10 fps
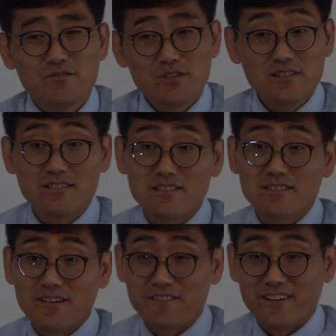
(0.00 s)
And Jesus
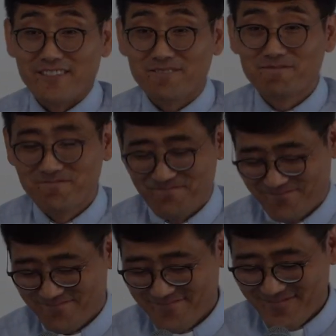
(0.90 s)
is suffering.
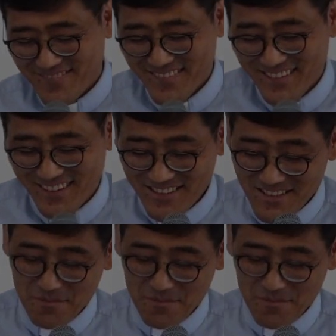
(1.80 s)
In